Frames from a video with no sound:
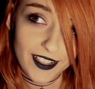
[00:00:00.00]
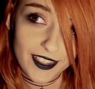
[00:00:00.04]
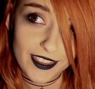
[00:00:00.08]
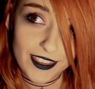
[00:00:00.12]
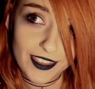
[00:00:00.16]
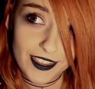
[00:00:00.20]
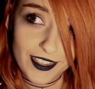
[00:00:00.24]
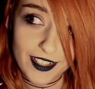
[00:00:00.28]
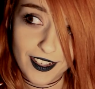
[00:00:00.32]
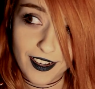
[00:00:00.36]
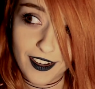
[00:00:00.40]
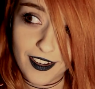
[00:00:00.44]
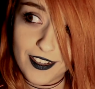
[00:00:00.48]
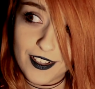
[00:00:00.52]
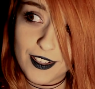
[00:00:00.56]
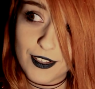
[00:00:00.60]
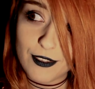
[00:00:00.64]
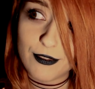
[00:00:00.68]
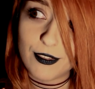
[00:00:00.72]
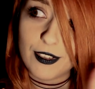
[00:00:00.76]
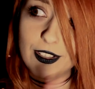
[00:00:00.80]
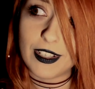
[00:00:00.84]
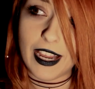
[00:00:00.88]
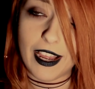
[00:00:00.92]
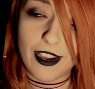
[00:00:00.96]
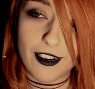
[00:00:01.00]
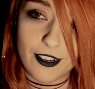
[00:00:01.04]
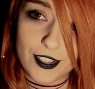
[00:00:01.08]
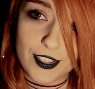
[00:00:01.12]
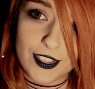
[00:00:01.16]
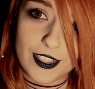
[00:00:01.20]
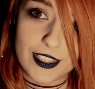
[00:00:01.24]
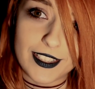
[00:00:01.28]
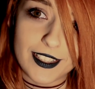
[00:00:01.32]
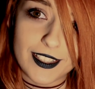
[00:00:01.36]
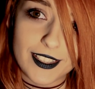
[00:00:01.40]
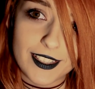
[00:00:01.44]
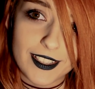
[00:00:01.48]
that are in different
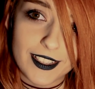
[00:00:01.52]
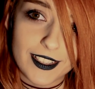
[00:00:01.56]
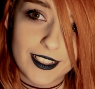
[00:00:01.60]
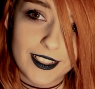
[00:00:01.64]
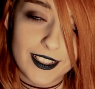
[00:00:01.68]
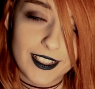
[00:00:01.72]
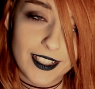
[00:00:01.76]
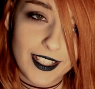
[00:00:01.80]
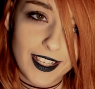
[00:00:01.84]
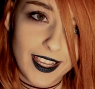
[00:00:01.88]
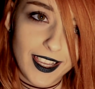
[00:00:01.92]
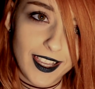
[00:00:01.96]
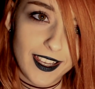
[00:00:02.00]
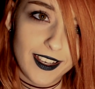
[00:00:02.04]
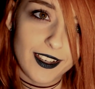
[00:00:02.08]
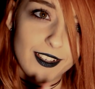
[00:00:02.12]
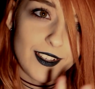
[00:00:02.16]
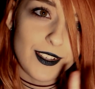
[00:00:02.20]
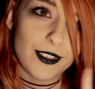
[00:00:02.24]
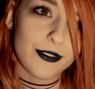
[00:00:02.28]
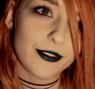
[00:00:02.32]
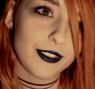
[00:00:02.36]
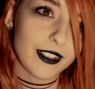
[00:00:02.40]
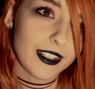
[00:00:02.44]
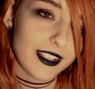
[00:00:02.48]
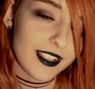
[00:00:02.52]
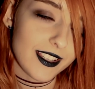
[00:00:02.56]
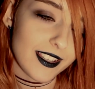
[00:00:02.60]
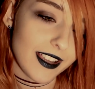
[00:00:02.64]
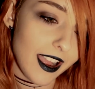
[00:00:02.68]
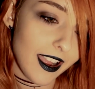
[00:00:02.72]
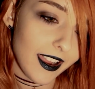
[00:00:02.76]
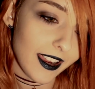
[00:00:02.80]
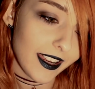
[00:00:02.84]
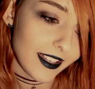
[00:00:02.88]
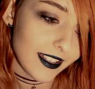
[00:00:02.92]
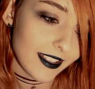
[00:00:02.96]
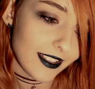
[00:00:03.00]
houses and in different
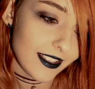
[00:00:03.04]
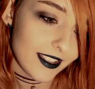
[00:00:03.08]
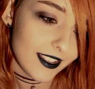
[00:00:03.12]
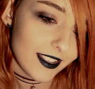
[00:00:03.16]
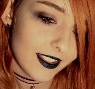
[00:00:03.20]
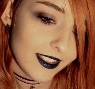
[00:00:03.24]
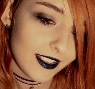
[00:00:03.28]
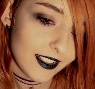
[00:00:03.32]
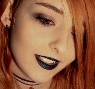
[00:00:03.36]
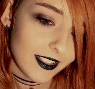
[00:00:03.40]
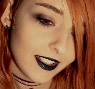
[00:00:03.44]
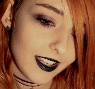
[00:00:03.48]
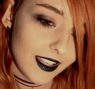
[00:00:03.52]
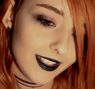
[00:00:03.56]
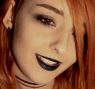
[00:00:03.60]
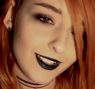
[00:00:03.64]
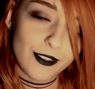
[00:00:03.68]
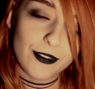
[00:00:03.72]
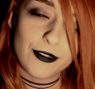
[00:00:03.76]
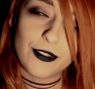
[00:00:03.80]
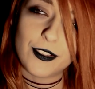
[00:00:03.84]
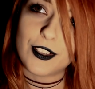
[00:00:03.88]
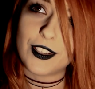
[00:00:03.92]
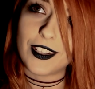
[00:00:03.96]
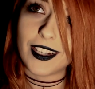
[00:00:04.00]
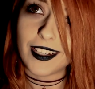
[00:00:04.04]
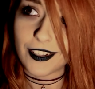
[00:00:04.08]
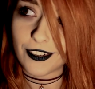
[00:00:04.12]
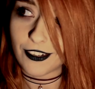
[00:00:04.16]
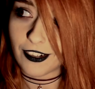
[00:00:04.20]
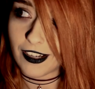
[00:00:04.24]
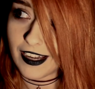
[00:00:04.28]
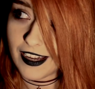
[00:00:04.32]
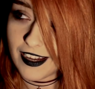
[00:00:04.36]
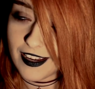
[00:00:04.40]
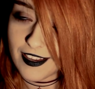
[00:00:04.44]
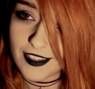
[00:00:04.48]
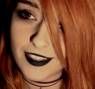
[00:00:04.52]
signs, different
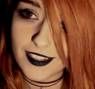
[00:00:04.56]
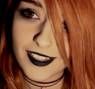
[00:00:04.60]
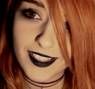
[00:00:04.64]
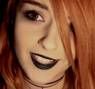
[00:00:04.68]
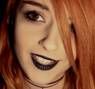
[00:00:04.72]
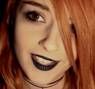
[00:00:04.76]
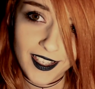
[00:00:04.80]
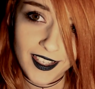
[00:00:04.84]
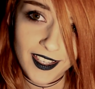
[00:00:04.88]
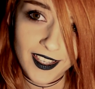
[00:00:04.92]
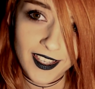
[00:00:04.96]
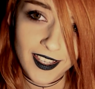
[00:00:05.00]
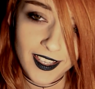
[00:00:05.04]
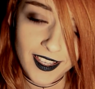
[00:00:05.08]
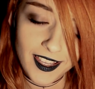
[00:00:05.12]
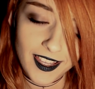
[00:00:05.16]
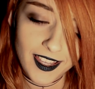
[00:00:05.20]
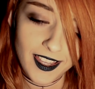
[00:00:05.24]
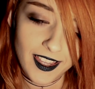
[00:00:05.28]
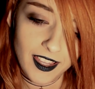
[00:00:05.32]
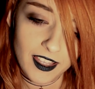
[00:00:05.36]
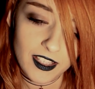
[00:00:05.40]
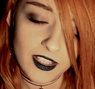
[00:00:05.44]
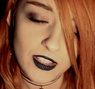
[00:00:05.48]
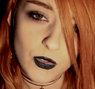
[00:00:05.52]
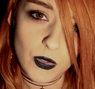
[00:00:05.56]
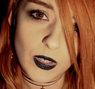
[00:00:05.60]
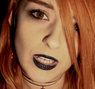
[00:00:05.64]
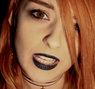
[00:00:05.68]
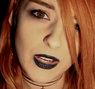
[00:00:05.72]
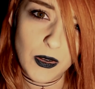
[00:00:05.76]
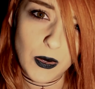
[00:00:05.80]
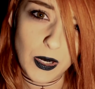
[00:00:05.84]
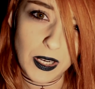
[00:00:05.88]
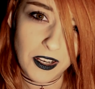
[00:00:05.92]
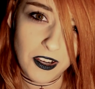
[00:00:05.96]
degrees. It's really quite